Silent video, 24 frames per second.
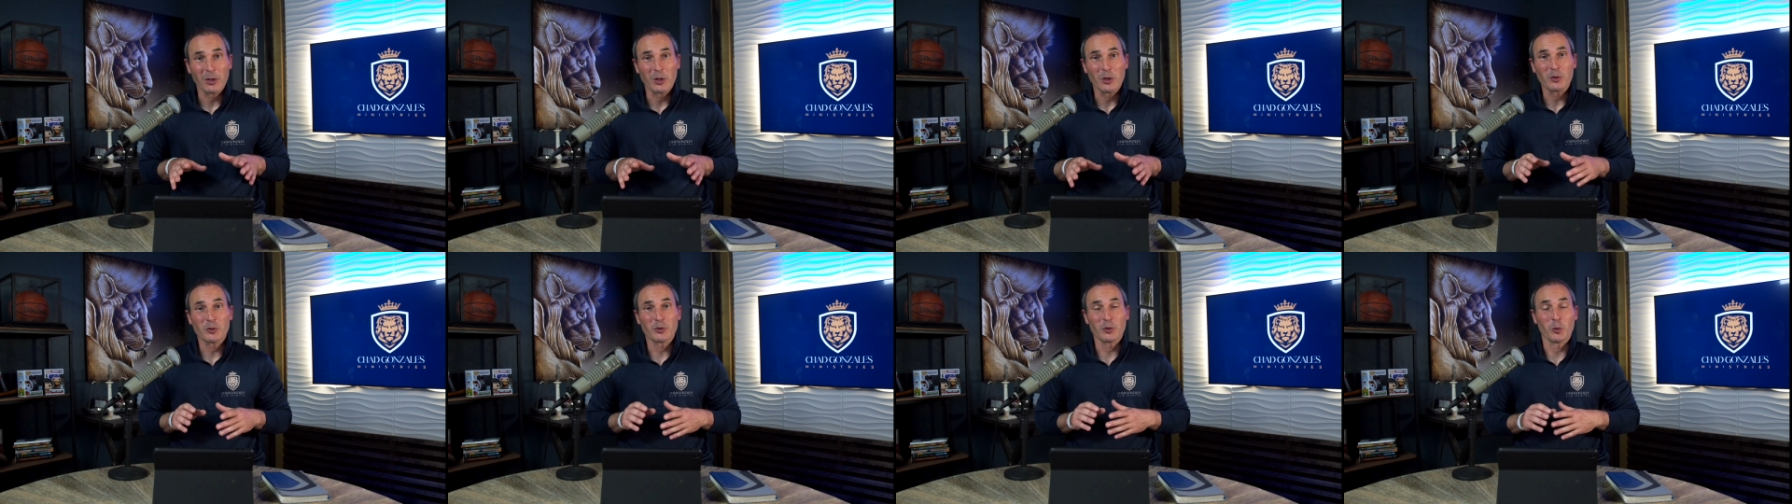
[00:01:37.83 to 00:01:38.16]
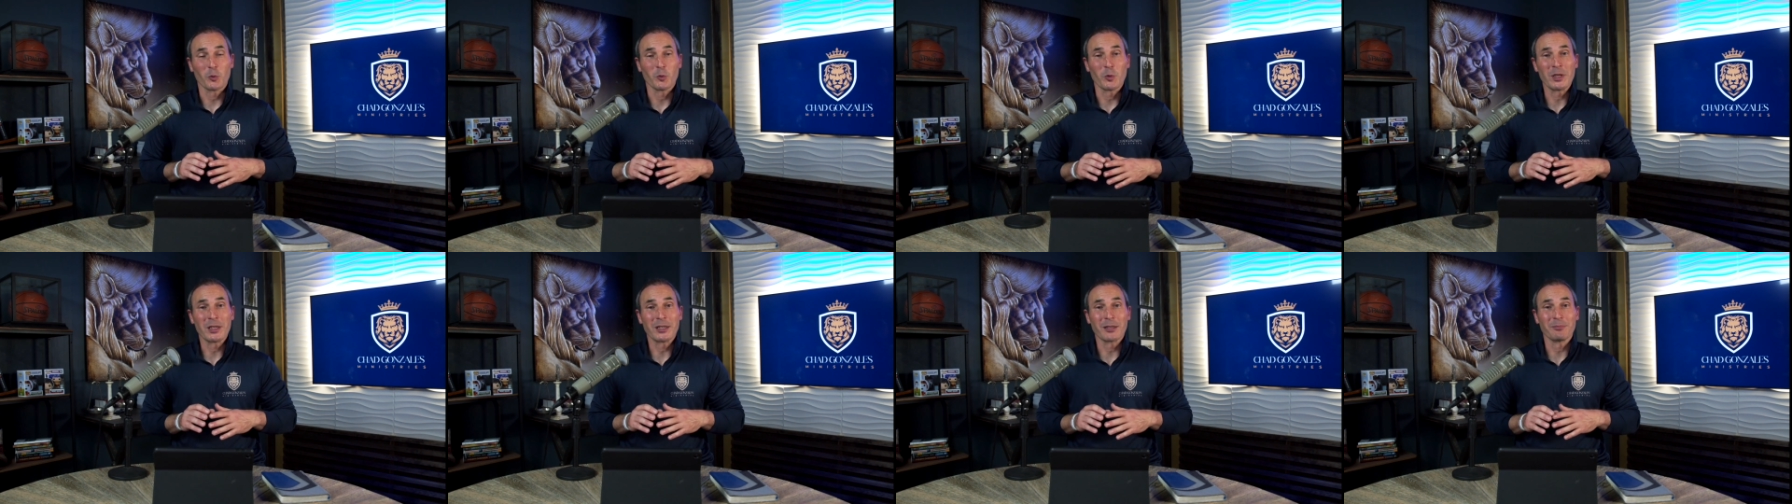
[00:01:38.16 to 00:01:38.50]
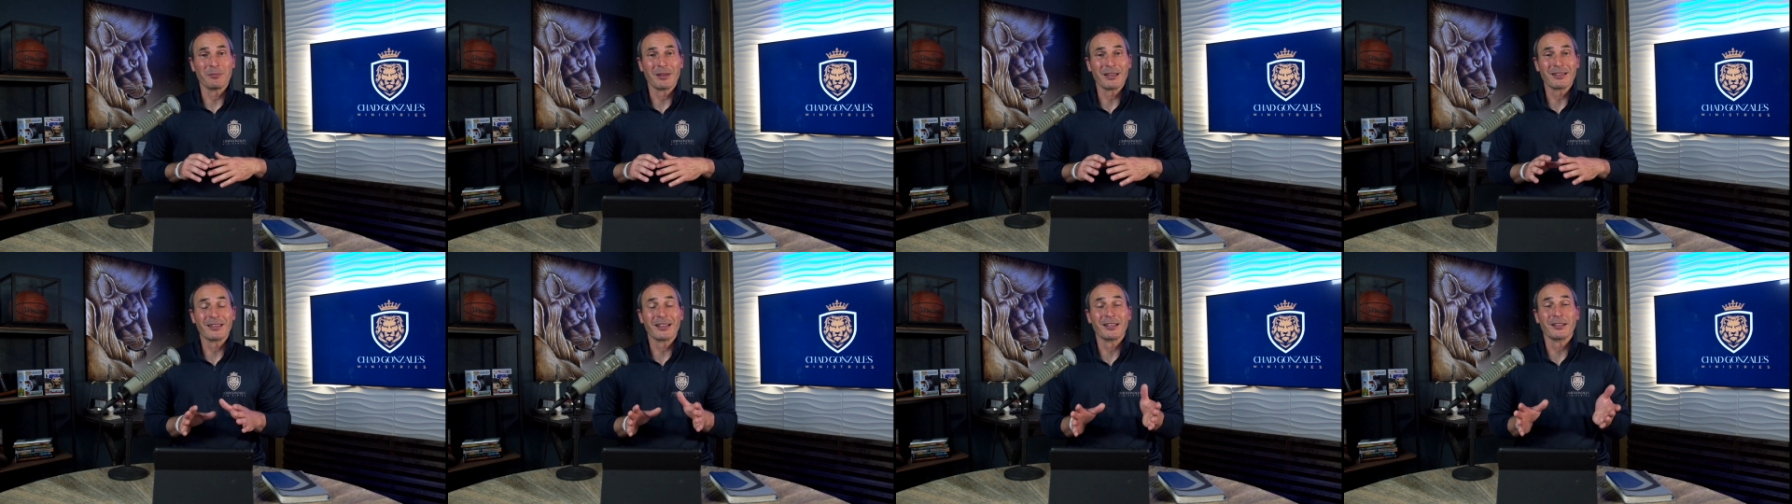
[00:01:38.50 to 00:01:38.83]
so we can
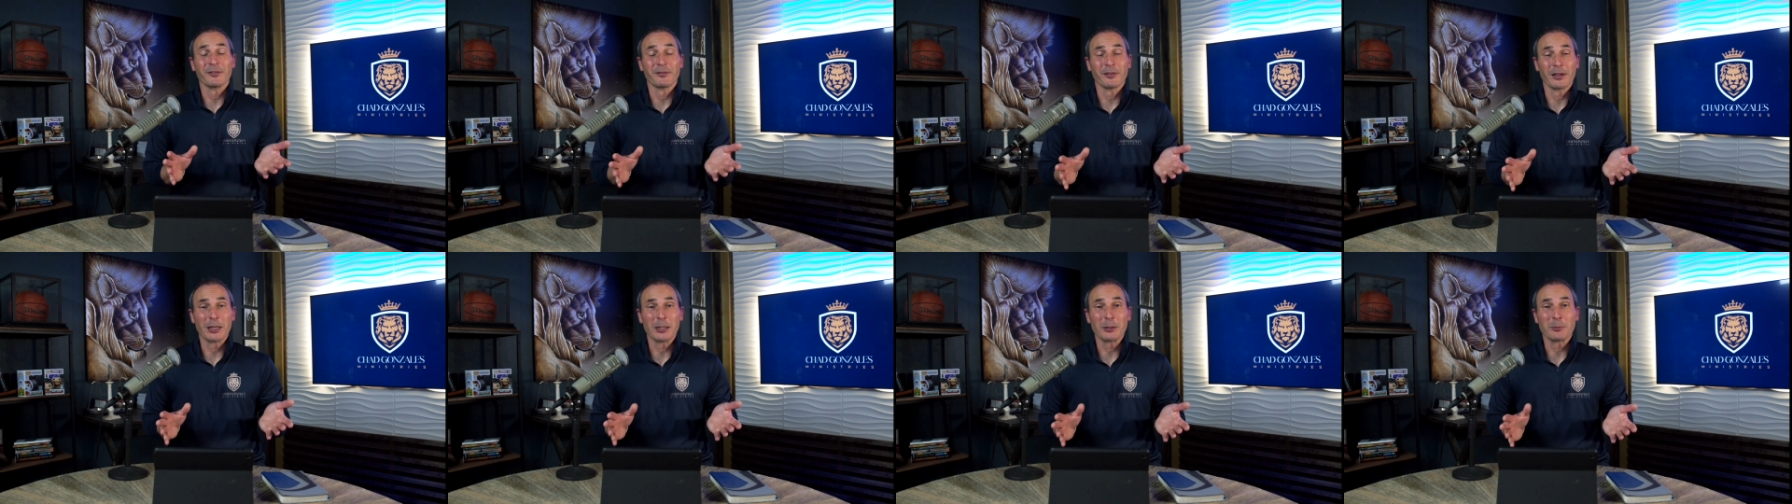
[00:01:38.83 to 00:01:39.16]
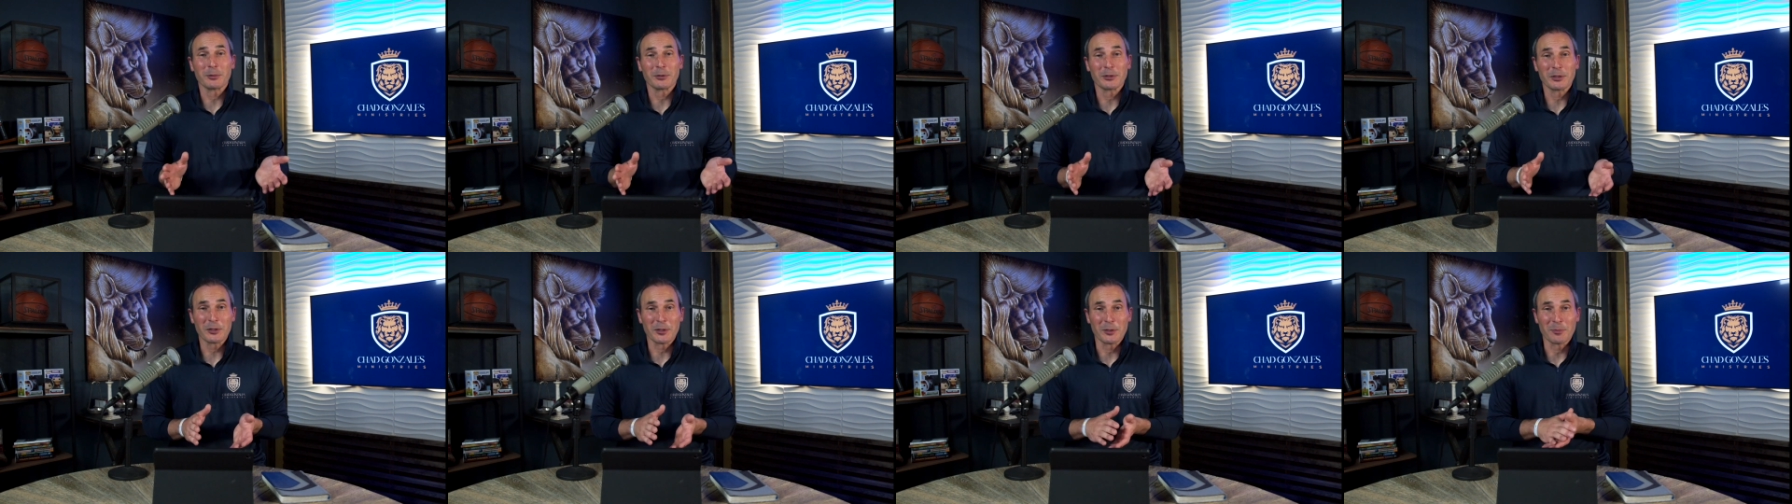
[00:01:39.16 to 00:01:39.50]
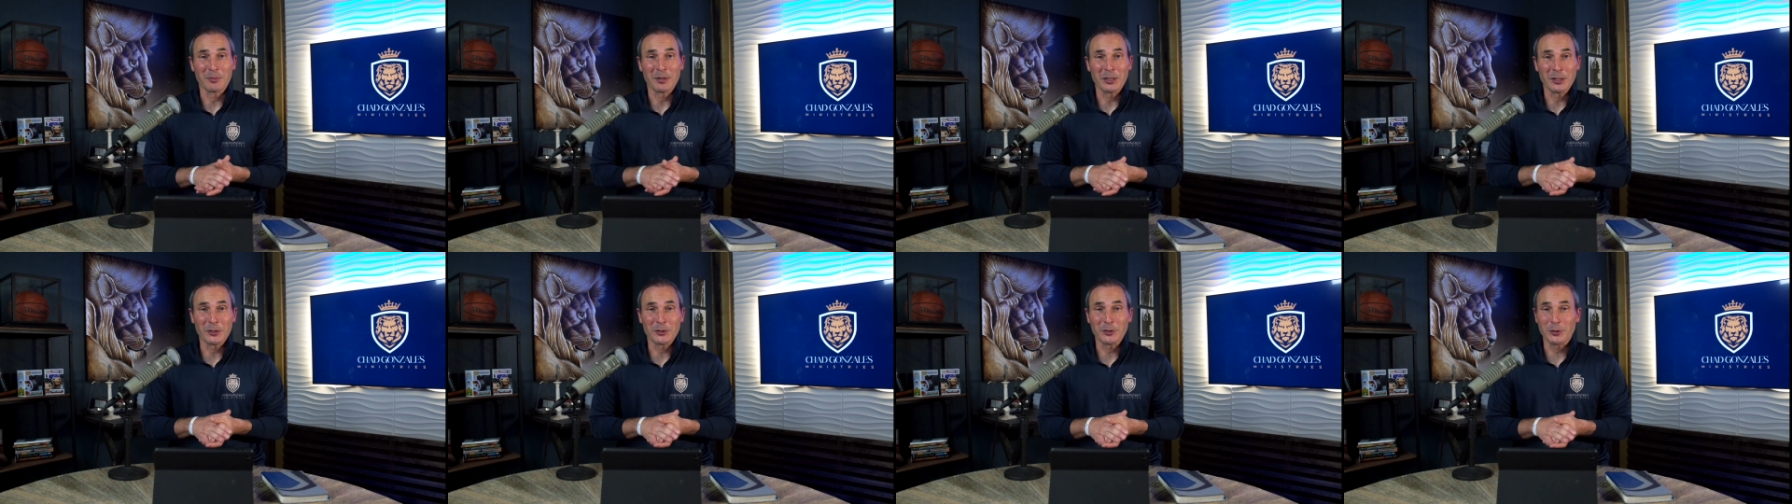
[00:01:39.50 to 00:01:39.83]
make that available to other
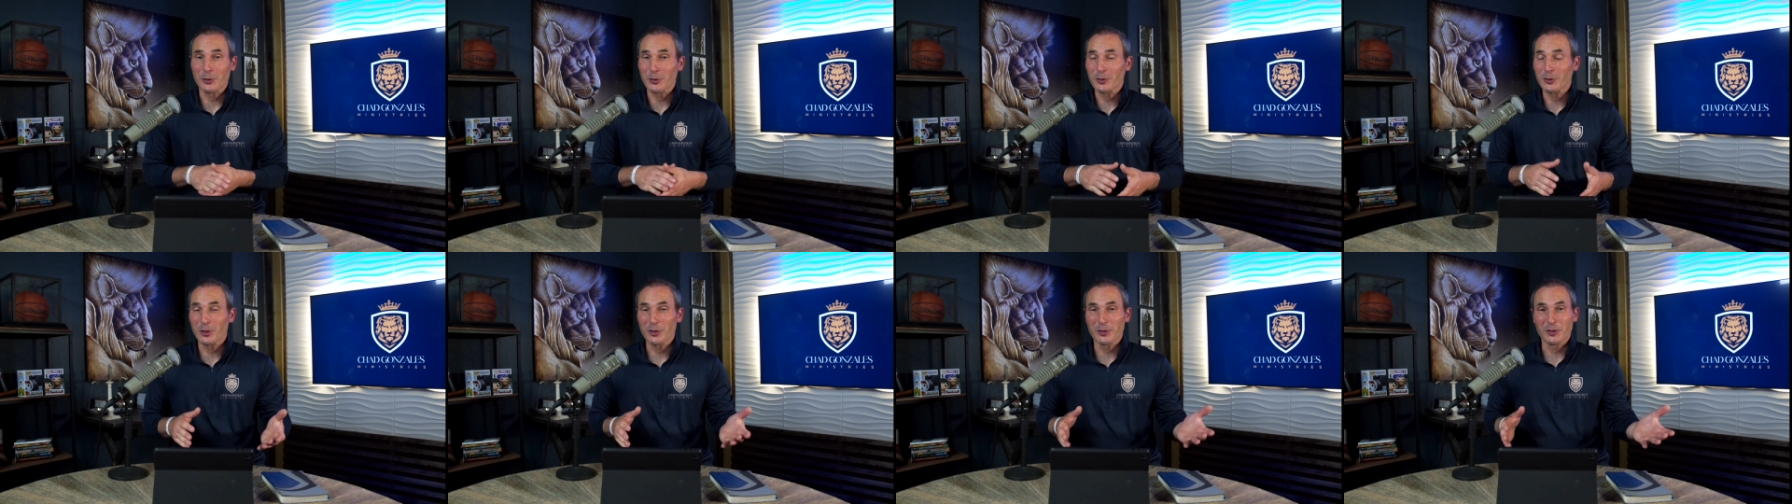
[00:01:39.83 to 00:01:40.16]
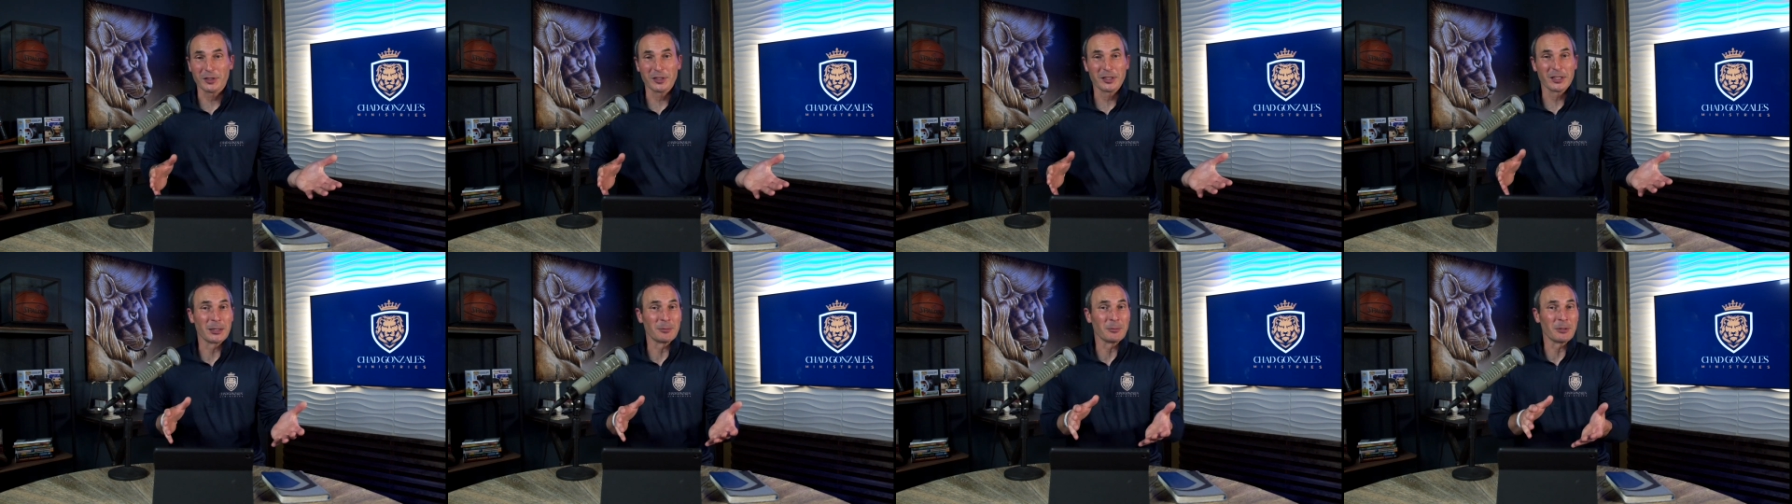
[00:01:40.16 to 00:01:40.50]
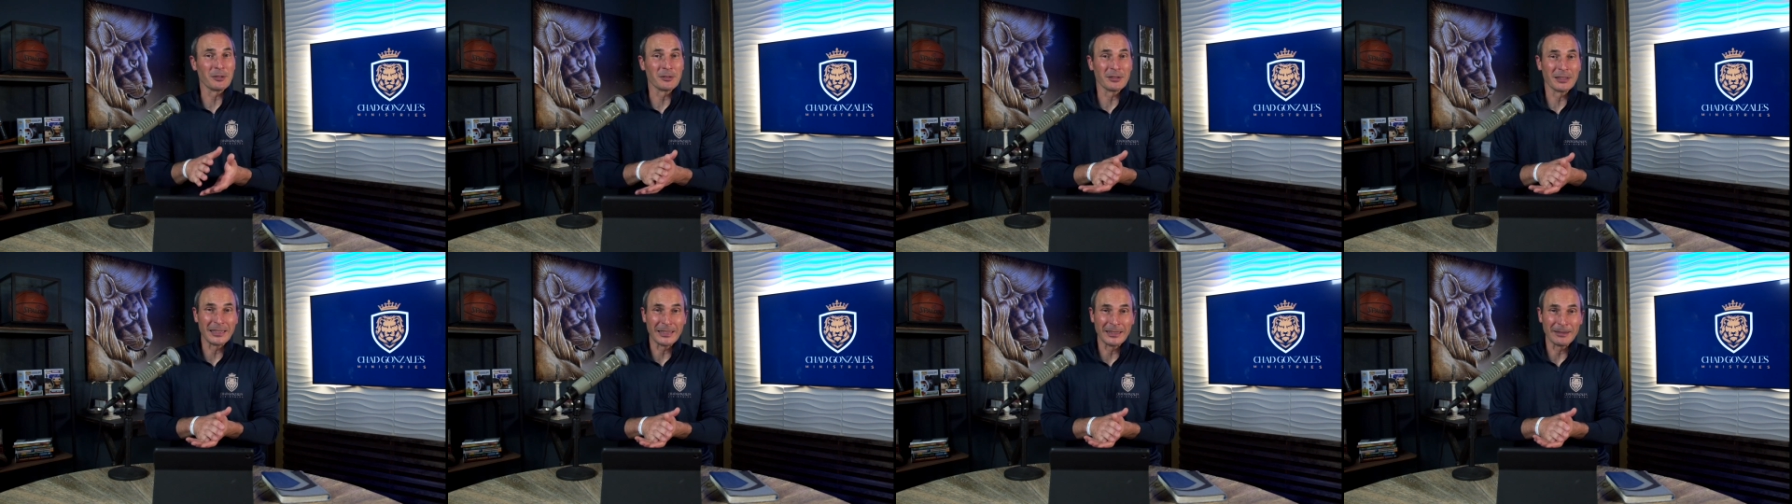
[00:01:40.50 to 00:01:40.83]
ministers just to come
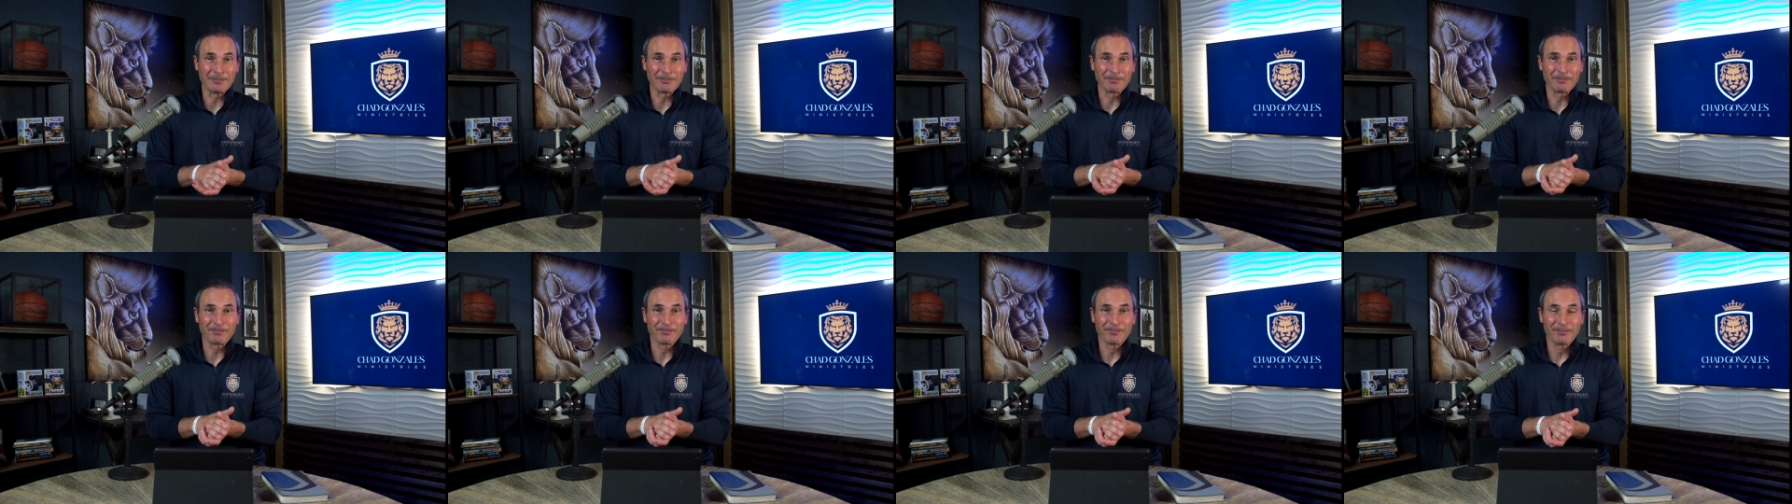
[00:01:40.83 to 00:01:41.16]
on in,